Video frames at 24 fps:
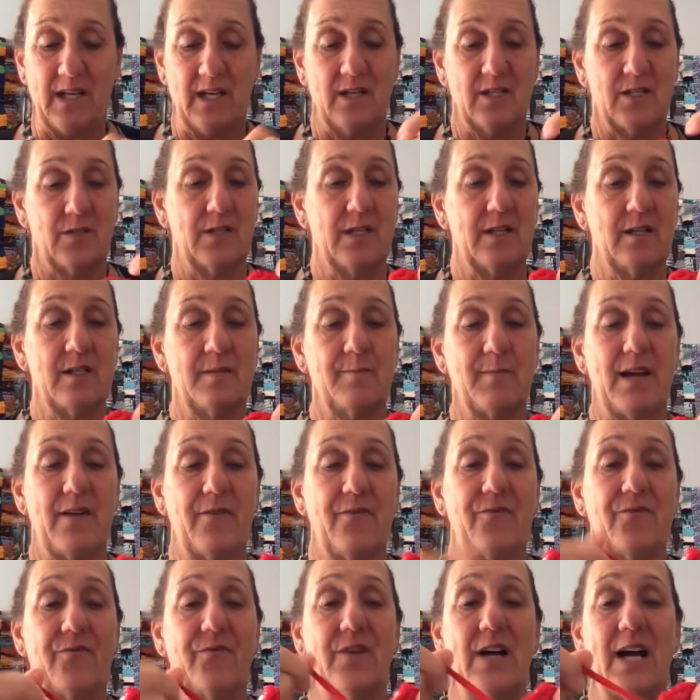So here's my
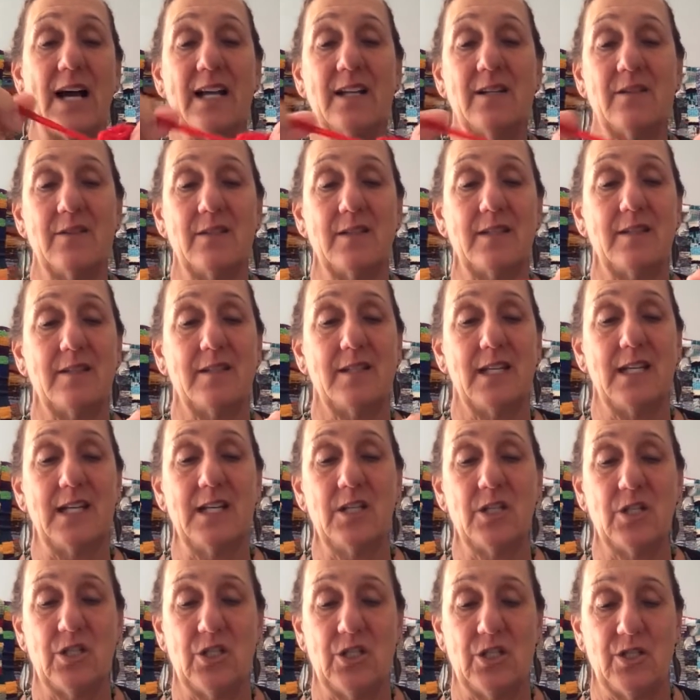final
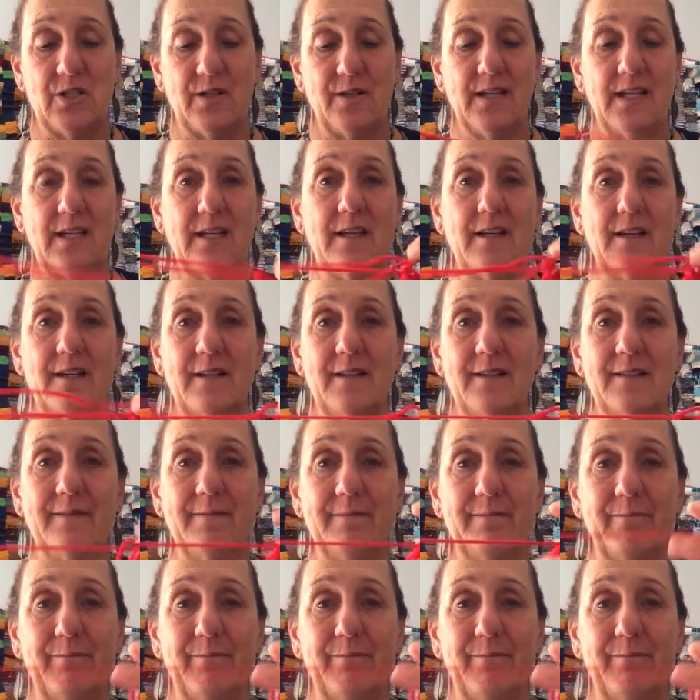stitch here.